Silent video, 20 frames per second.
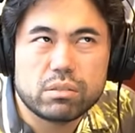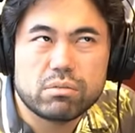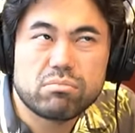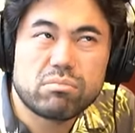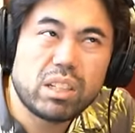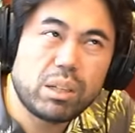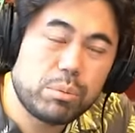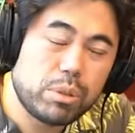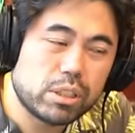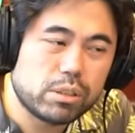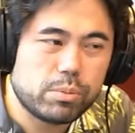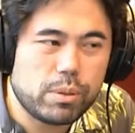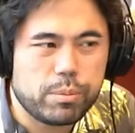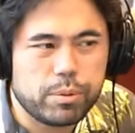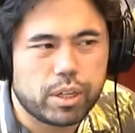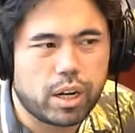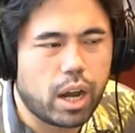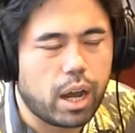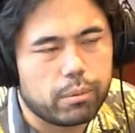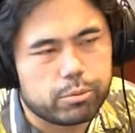I mean it's maybe an
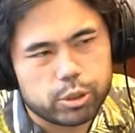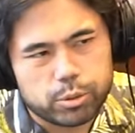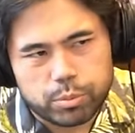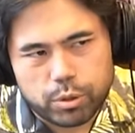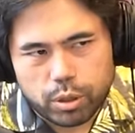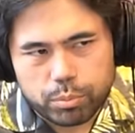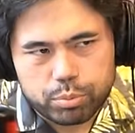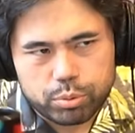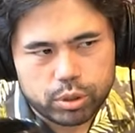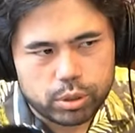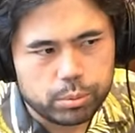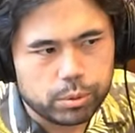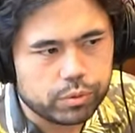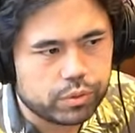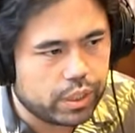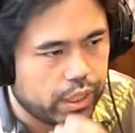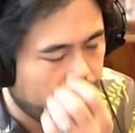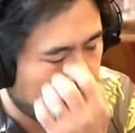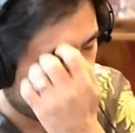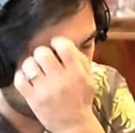option but I'll pre-move
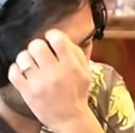takes